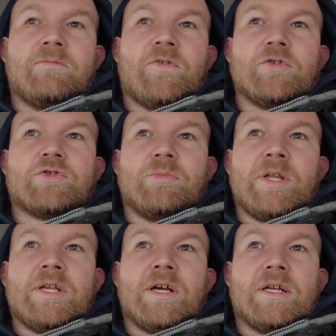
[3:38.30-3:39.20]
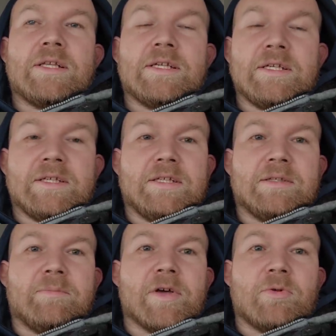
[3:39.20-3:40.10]
filter media and they didn't need
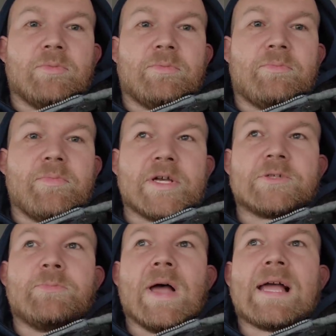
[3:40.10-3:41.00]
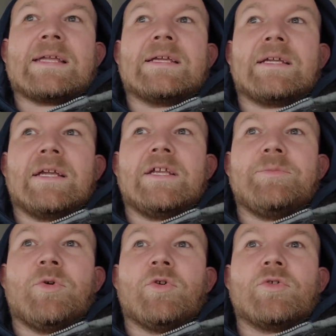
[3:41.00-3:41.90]
the metal mesh backing
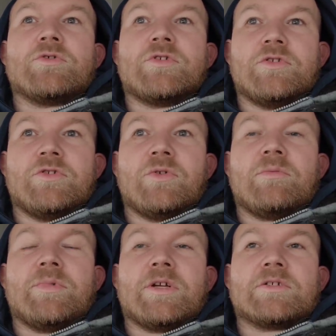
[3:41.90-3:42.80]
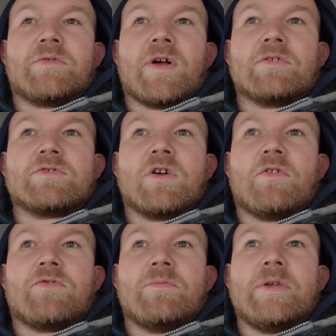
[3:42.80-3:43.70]
anymore to do it because of how
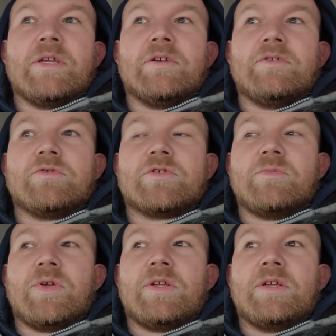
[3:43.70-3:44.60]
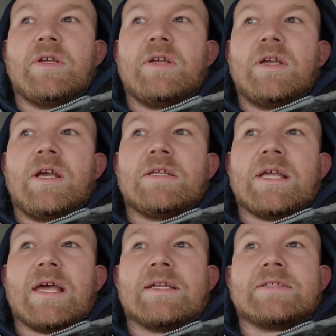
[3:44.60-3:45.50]
soft the media used to be. And
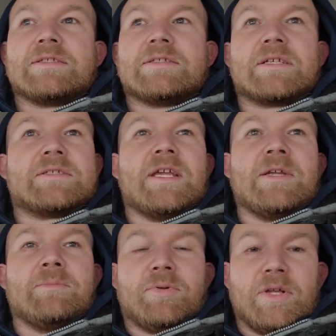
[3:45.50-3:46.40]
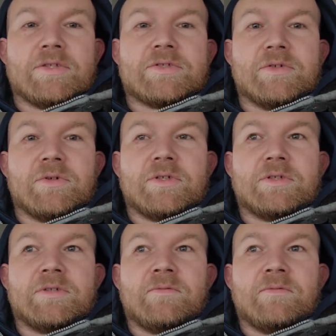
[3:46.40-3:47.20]
they added 16 pleats to it,